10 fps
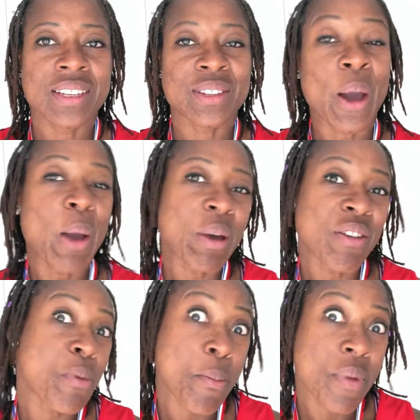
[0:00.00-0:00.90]
So I hope I
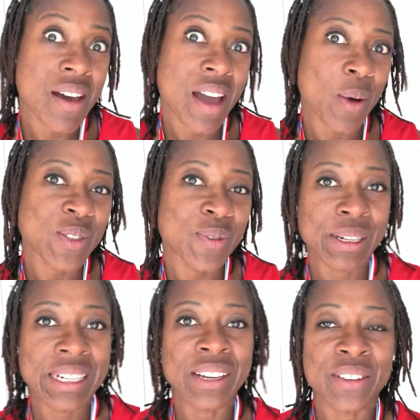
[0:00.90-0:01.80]
remember how I was
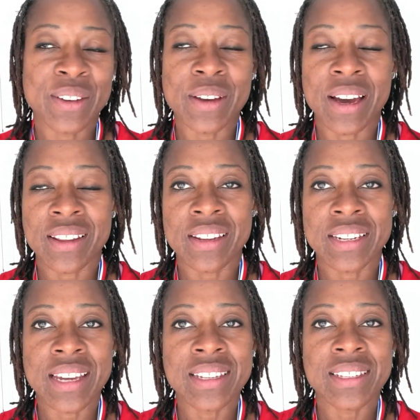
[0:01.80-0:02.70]
feeling on the other
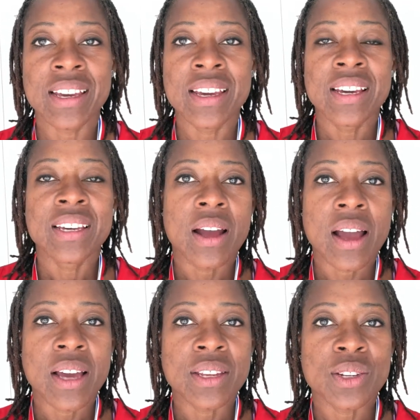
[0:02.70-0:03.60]
days.
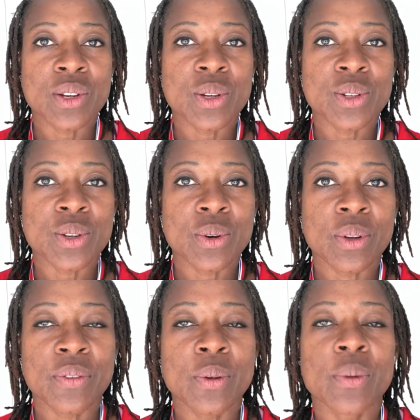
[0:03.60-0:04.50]
As usual,
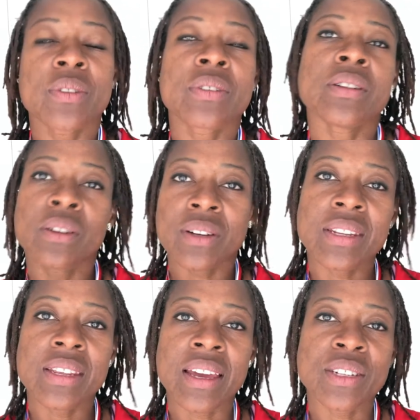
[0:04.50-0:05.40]
if you looked
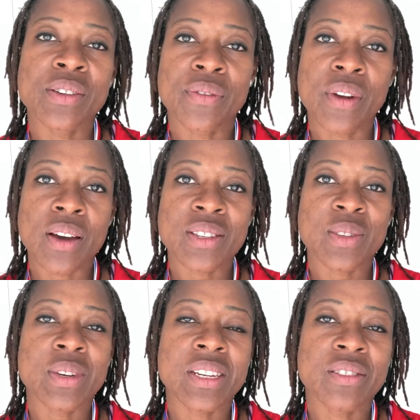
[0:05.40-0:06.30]
at the end of last
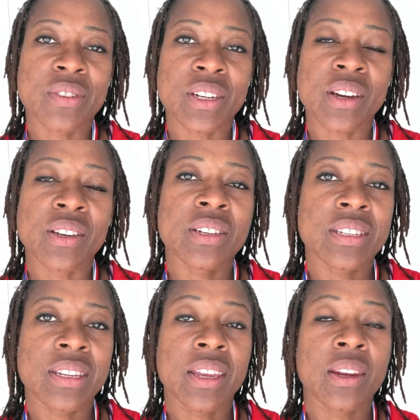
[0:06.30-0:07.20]
week's video, you'd
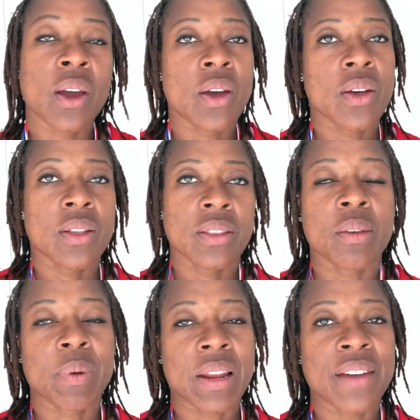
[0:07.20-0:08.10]
seen
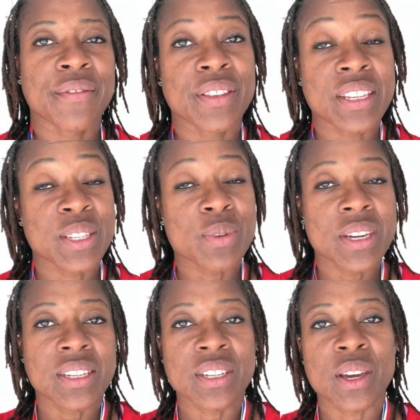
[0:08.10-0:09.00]
the plan for this
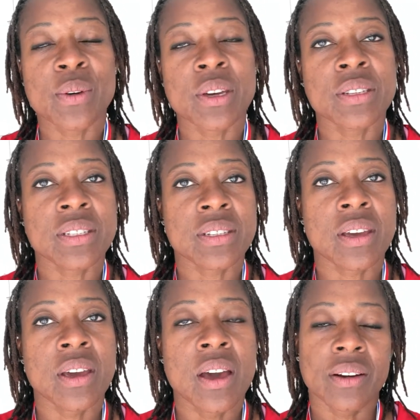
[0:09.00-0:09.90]
week. So it's